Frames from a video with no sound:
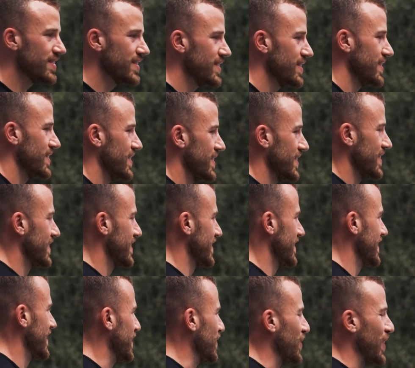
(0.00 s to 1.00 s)
real women.
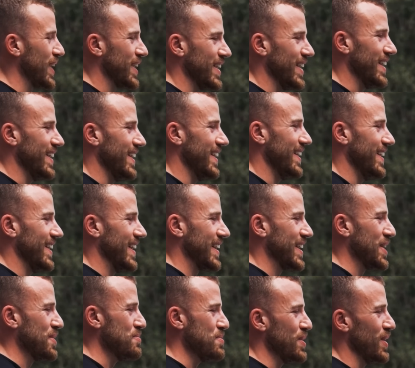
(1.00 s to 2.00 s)
And it's even sadder
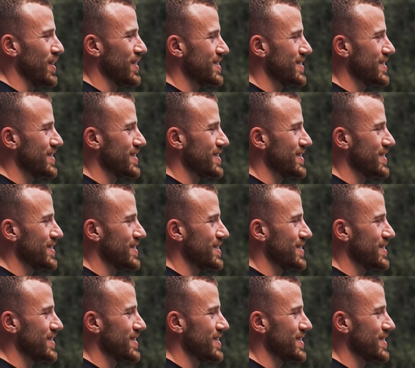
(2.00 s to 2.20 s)
because, bro,